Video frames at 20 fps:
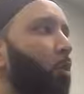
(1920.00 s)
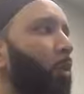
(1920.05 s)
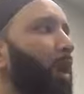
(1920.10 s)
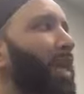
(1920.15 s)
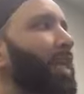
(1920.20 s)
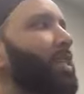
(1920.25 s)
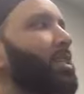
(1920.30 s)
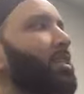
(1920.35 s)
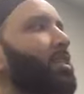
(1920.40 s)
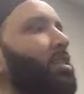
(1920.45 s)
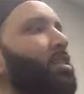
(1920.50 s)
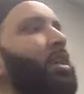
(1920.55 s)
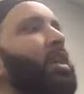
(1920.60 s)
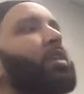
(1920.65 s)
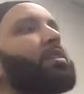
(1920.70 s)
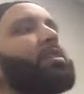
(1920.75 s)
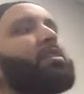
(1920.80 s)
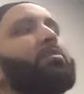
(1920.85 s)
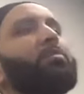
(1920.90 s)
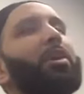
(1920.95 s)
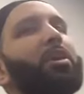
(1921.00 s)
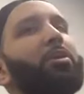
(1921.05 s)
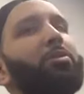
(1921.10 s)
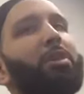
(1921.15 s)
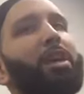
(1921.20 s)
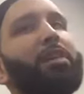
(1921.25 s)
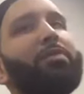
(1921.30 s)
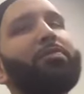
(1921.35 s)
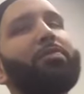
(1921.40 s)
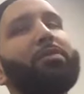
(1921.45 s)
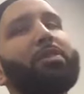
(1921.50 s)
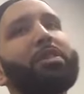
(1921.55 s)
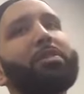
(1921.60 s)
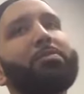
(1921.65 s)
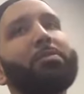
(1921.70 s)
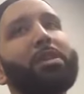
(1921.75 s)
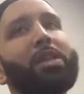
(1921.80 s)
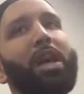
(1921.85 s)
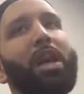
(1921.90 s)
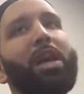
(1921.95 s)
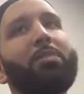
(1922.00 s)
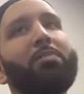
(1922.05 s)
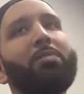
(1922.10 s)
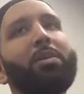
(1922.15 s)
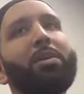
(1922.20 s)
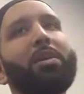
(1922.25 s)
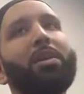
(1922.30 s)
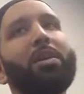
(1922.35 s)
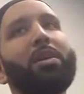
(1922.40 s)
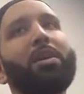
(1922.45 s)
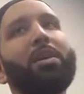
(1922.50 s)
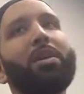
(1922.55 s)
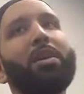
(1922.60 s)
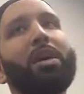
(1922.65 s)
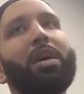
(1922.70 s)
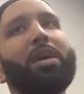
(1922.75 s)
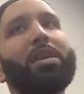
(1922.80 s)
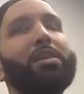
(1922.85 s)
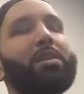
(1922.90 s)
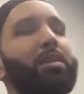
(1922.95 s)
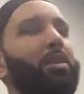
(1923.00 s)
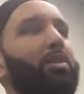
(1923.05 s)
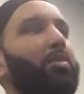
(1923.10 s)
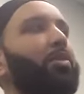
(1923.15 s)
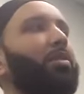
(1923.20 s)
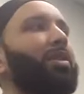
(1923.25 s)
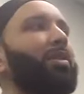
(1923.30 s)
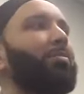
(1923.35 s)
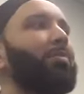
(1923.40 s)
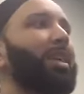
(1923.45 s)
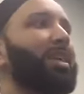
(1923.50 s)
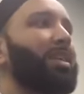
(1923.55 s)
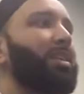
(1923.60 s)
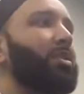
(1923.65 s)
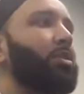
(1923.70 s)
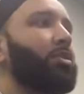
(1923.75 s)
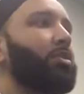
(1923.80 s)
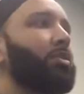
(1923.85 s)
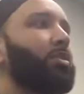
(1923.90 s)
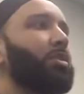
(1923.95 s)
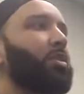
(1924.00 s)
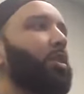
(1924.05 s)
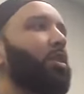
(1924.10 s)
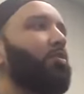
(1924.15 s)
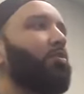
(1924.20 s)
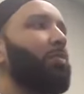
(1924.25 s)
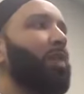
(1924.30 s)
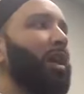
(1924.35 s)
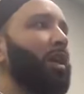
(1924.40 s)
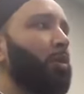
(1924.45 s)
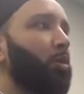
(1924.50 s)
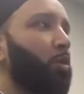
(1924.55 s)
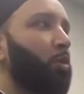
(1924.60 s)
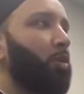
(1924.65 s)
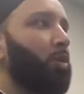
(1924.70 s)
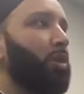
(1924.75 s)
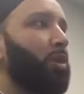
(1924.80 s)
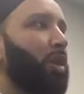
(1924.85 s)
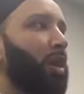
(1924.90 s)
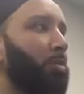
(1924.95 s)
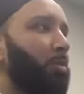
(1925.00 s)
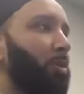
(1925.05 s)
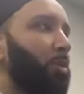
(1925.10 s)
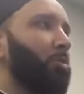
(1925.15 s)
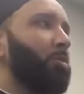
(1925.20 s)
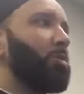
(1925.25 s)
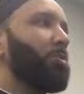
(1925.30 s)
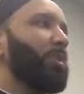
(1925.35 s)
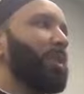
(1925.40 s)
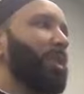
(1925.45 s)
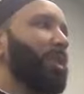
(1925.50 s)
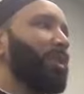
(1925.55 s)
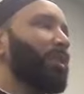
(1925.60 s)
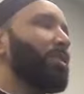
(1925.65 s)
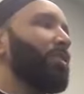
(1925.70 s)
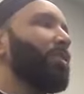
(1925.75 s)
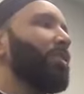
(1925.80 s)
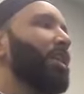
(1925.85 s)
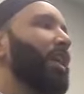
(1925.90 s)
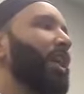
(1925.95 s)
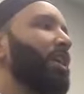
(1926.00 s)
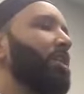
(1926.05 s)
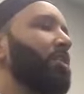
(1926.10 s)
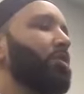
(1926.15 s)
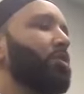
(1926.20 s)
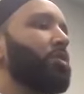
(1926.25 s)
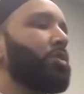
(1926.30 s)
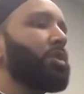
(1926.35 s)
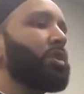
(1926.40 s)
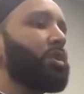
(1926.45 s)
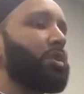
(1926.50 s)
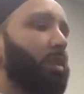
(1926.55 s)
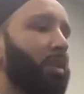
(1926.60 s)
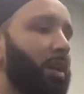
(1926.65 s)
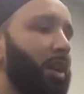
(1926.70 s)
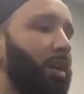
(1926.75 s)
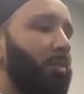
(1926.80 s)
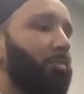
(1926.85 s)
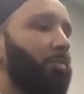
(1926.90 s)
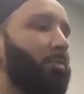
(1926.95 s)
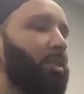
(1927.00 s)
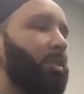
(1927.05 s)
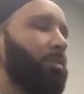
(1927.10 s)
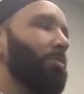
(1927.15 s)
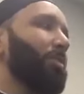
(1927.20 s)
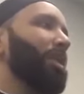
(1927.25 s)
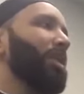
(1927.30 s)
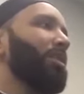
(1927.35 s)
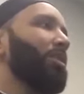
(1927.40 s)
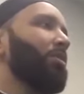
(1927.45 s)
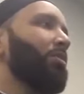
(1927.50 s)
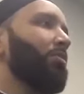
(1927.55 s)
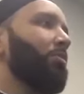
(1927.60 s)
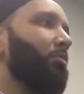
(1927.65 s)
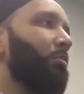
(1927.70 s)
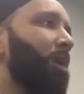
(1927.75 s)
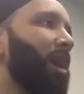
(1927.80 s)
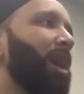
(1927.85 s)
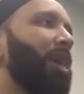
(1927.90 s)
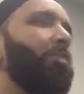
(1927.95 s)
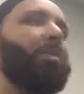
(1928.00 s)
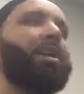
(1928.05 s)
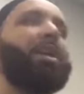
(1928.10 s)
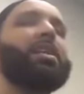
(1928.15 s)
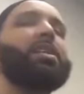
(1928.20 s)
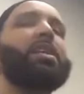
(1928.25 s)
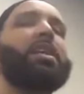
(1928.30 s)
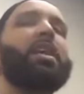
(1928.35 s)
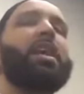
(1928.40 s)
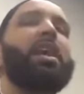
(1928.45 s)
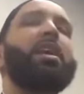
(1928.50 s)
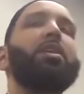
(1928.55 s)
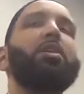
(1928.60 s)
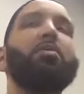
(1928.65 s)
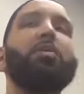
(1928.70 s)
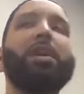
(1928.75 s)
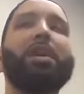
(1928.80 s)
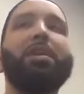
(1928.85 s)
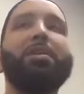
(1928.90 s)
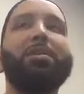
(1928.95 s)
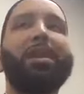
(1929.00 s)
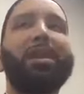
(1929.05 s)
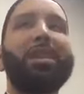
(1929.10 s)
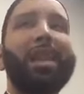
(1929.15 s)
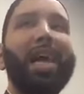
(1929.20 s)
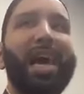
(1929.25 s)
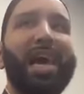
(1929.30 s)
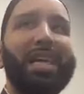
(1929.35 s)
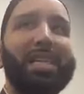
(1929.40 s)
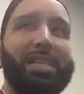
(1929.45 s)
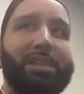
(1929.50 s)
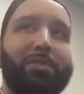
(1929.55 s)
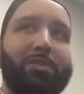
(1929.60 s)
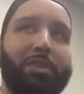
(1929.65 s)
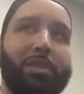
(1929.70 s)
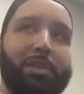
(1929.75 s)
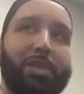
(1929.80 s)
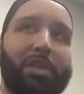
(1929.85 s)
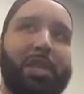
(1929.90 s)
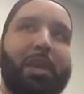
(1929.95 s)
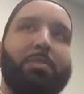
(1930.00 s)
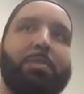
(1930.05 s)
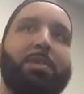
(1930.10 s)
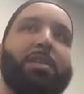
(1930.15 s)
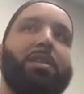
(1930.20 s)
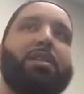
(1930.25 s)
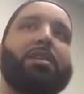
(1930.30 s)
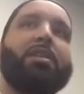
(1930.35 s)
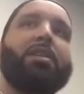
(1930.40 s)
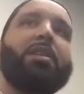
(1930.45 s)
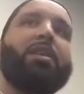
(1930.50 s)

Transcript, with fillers: Wait next to my grave for some time until the messengers of my Lord approach me, until the angels come to me. Why? Because again, you hear the last footsteps